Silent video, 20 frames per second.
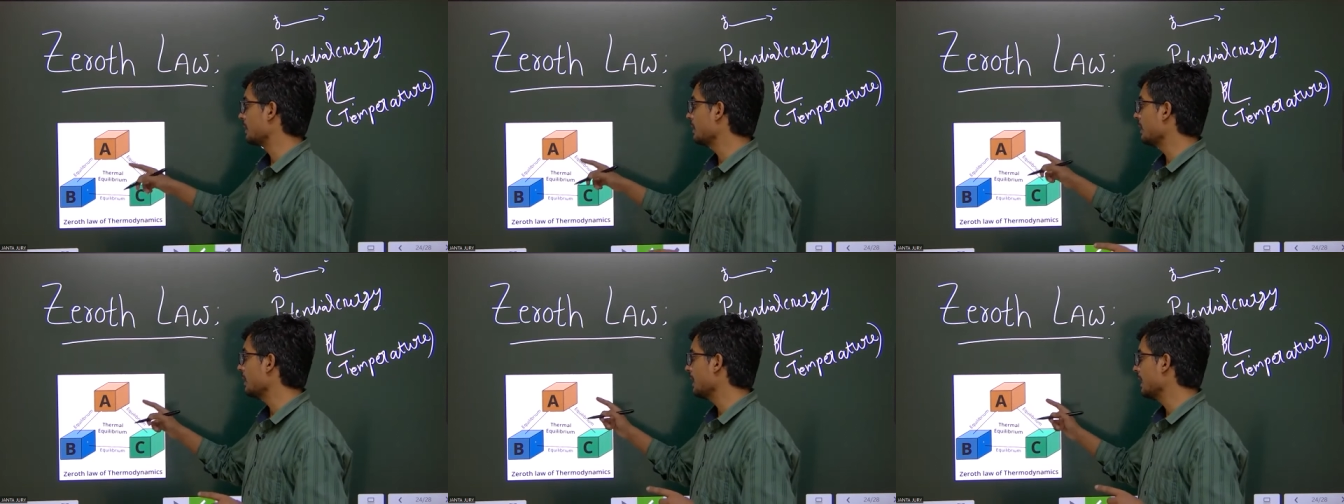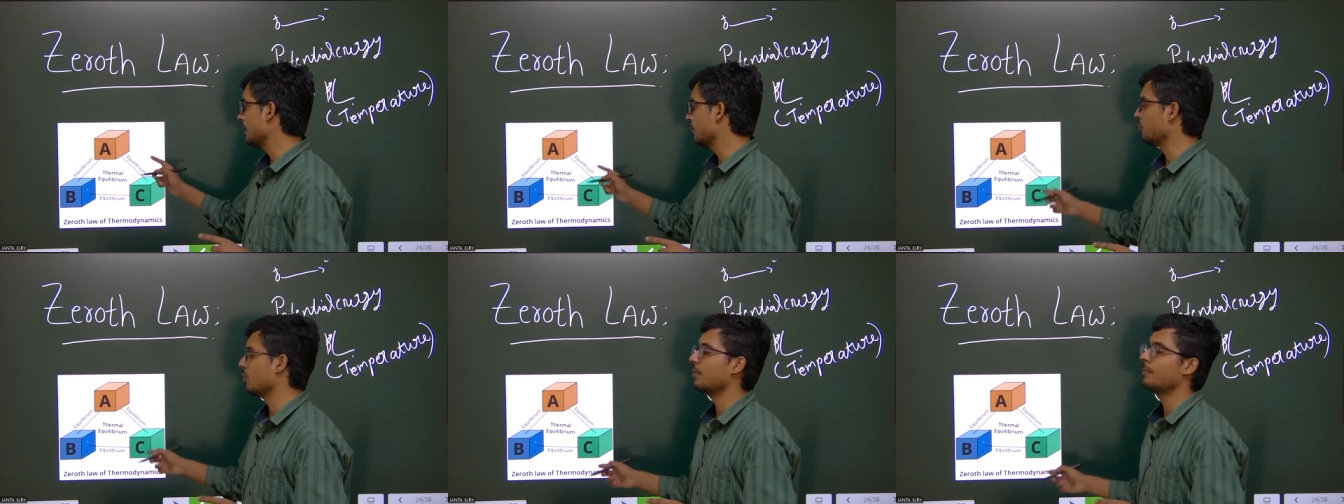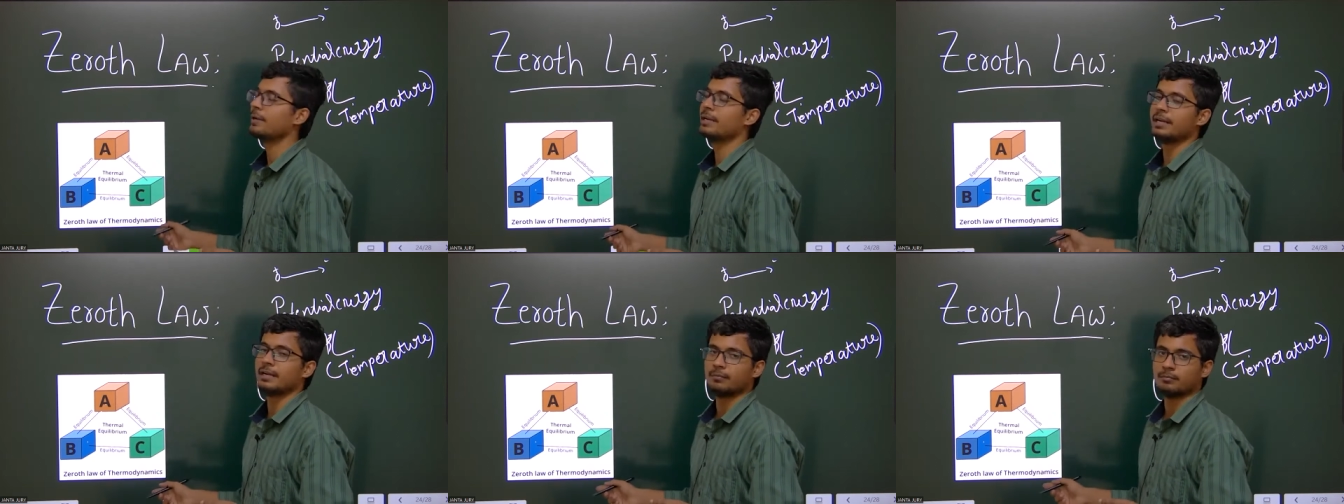in
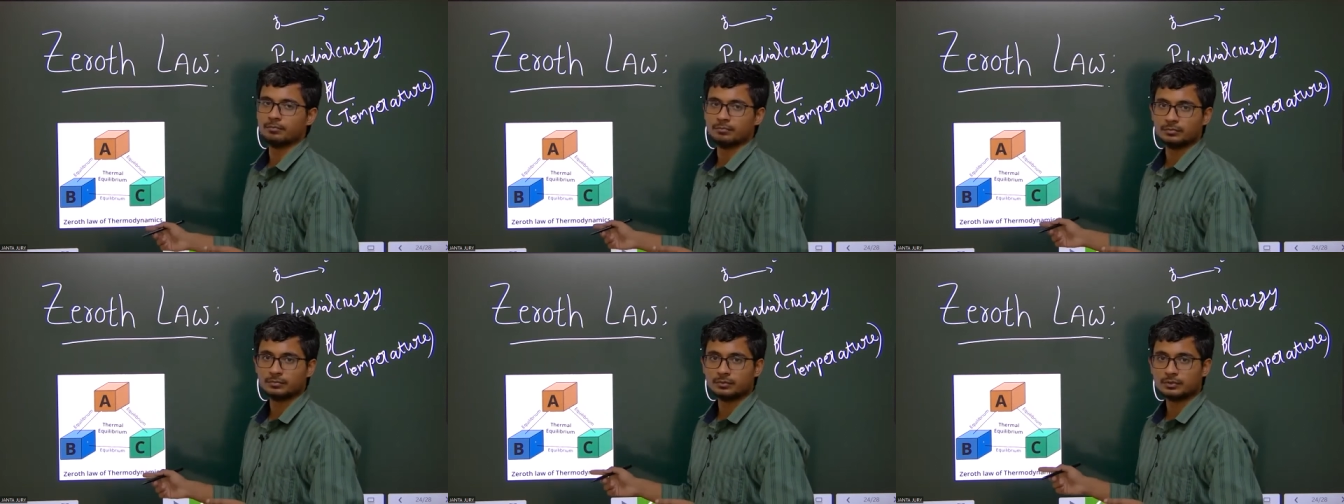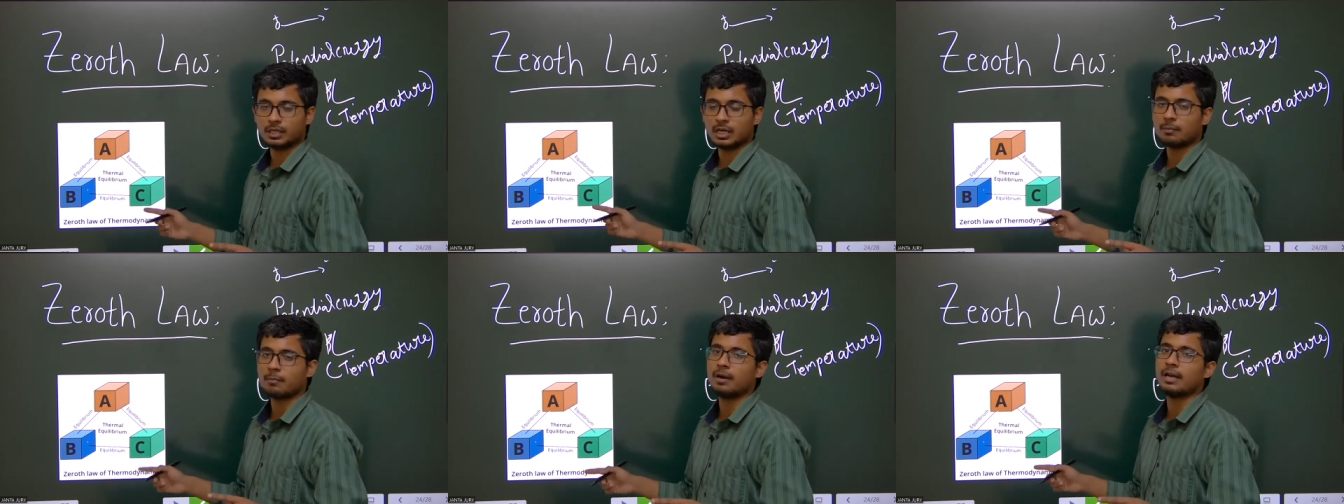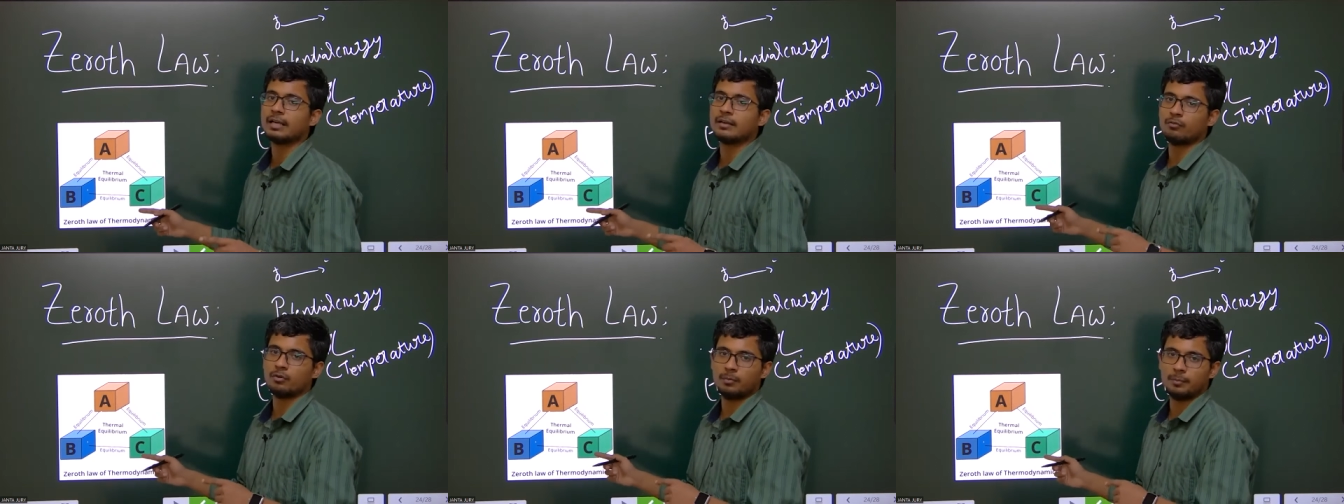equilibrium,
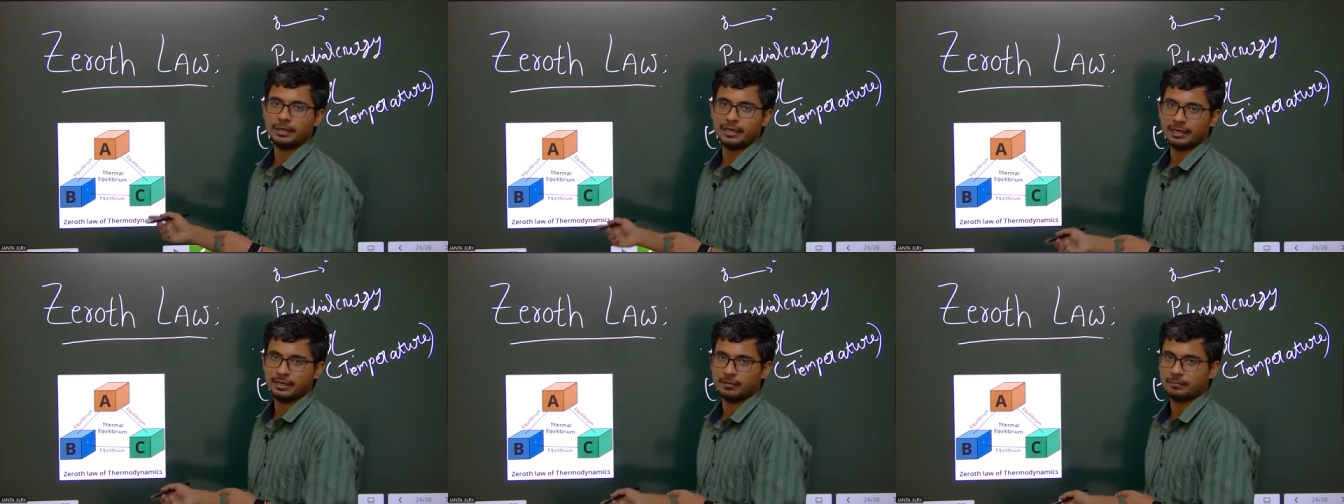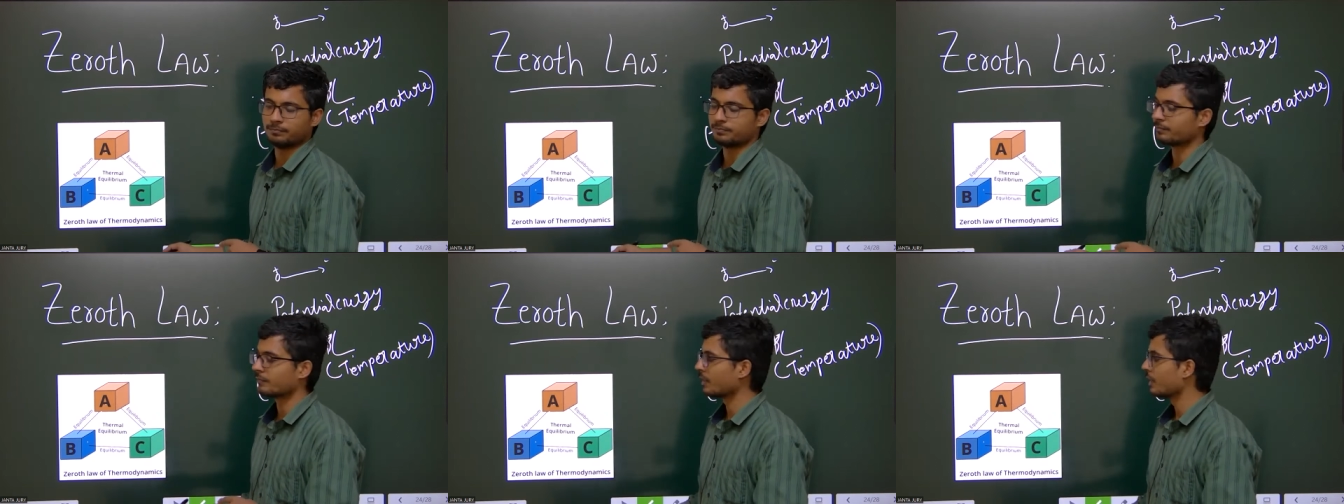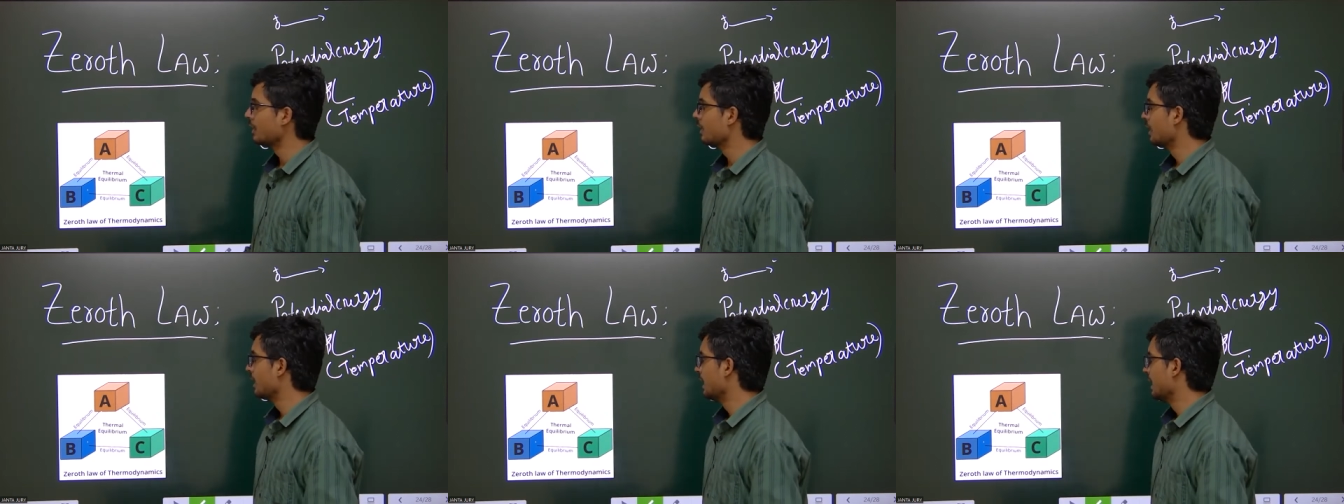thermal equilibrium.
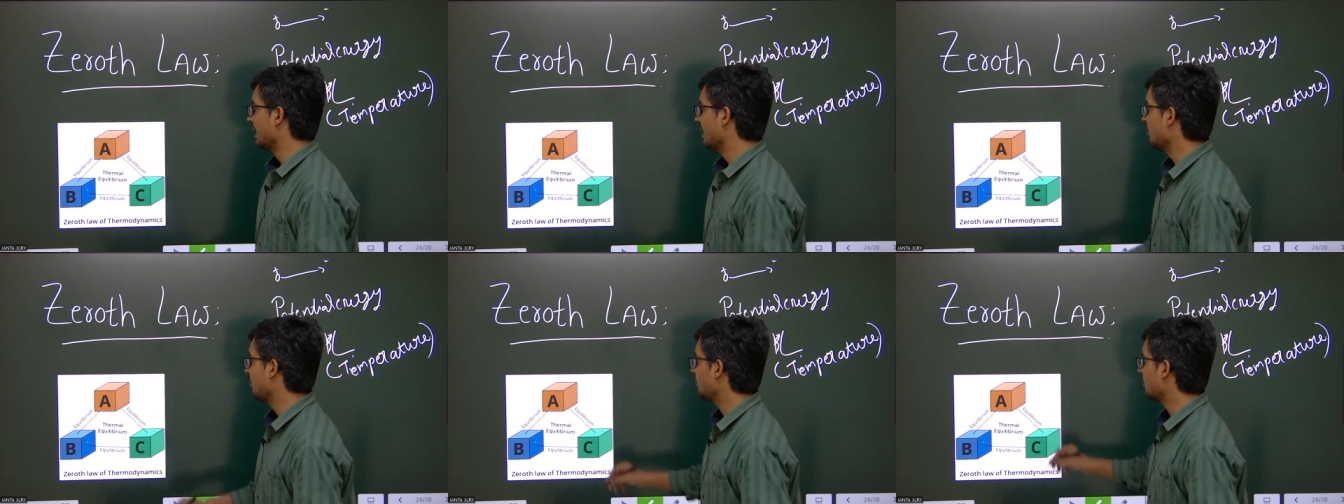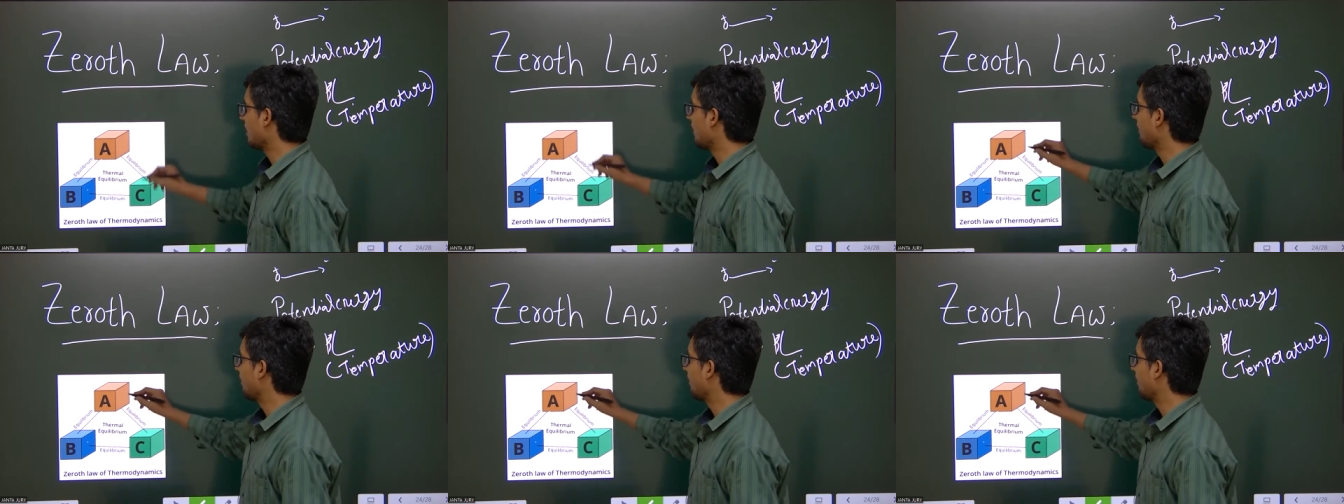If